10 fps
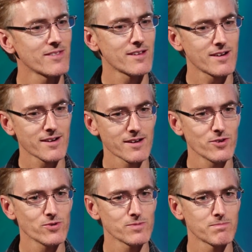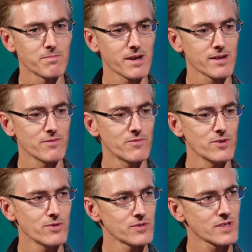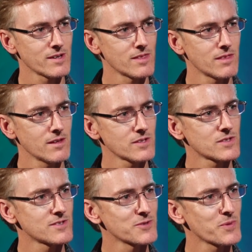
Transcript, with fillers: that I hold my views on this,